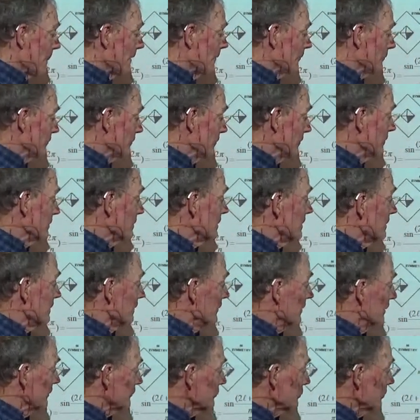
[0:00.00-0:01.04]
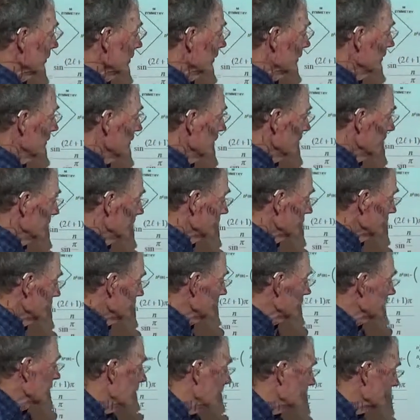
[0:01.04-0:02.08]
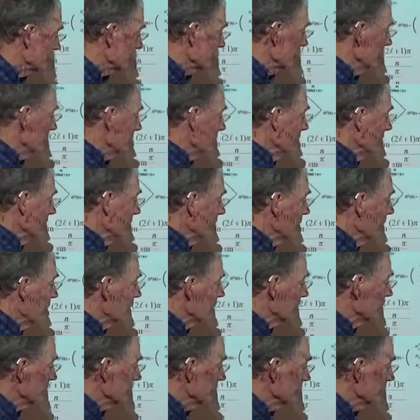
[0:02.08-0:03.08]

So that's where the 2 comes from, and all of